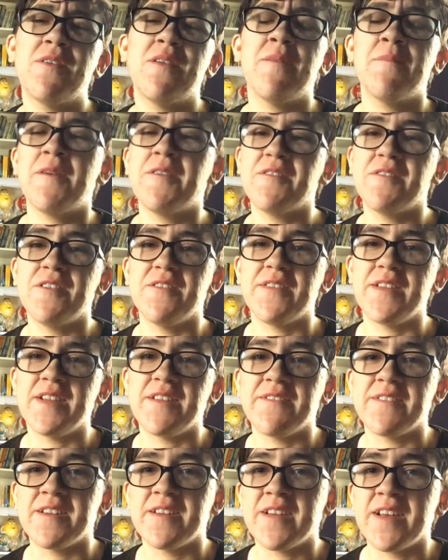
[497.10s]
I'm not sure if he
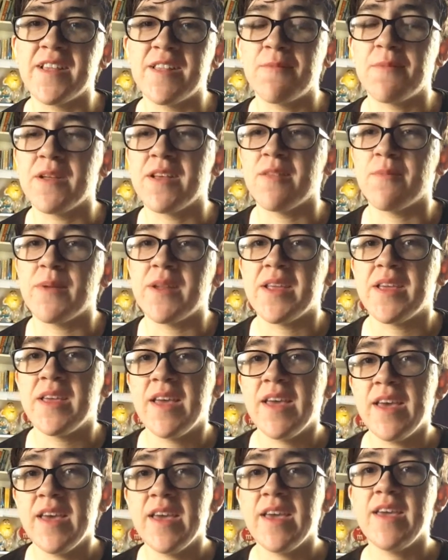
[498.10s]
lives in a nice place, but
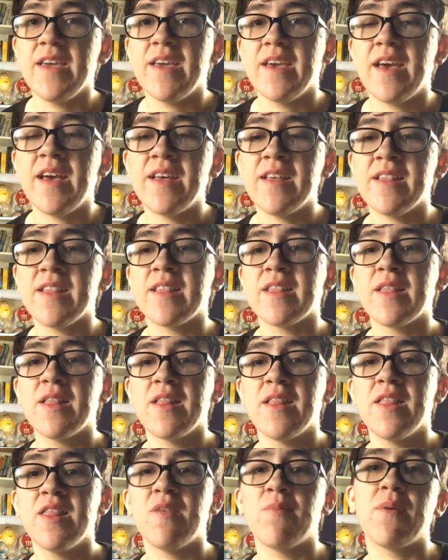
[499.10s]
he has
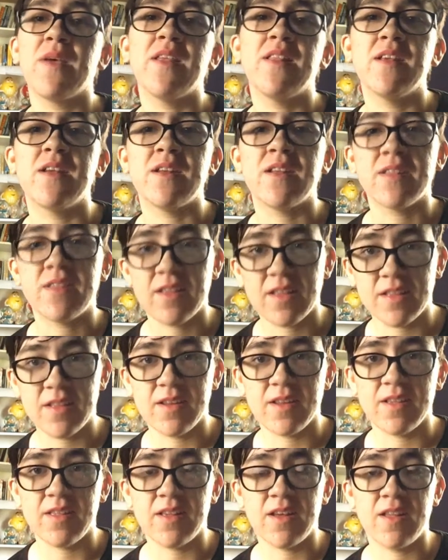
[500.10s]
the basic
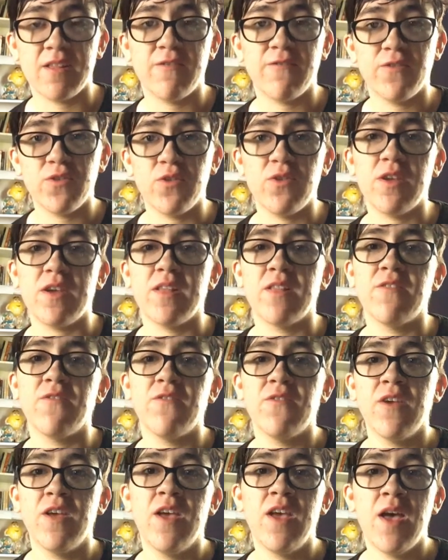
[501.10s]
necessities. He has food, he has
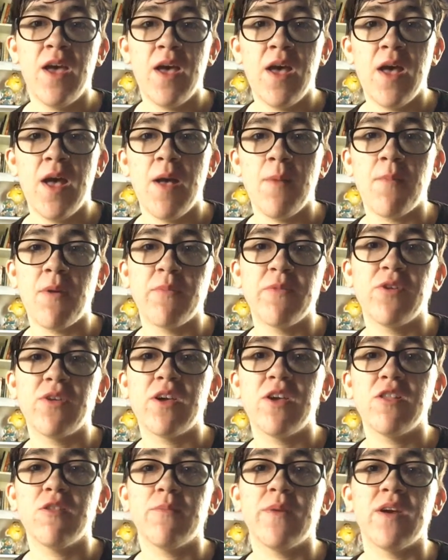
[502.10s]
a mom who
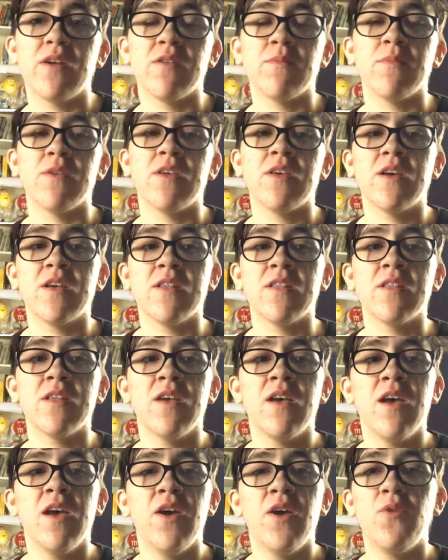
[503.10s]
cares about him, he has
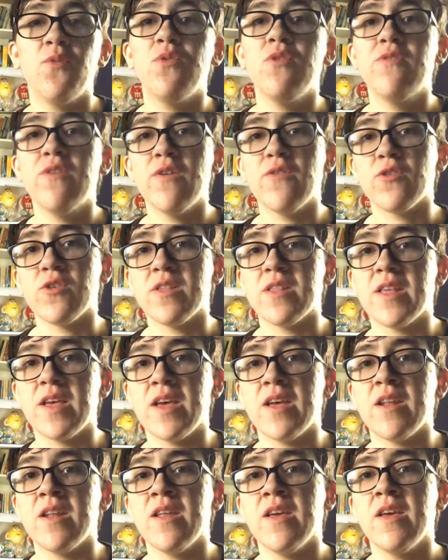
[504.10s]
a roof over his
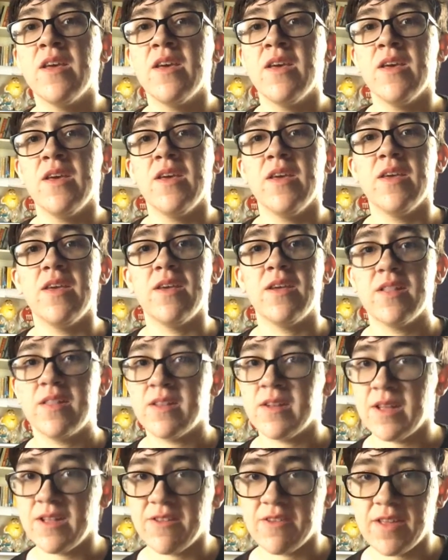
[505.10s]
head, he
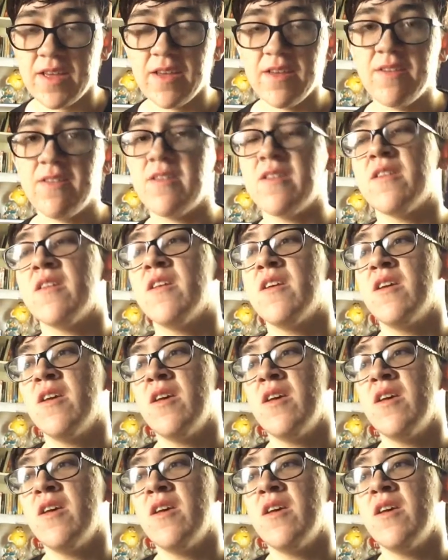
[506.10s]
gets an education.